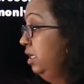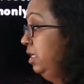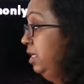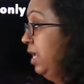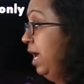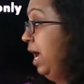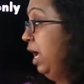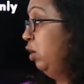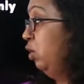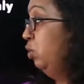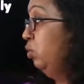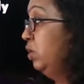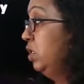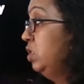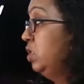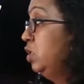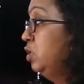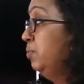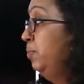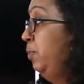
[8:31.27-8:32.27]
a narrow
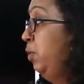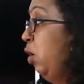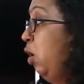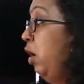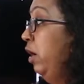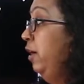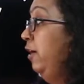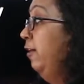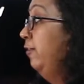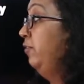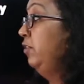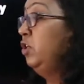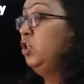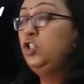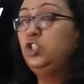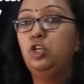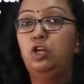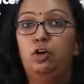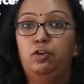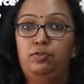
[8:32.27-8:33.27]
versus broad
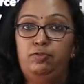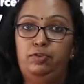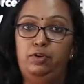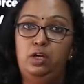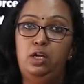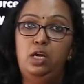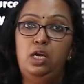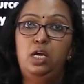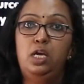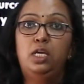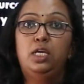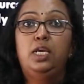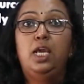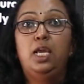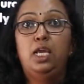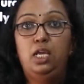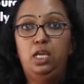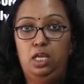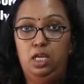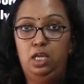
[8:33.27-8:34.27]
definition of
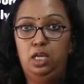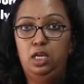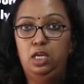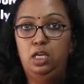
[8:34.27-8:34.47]
KE.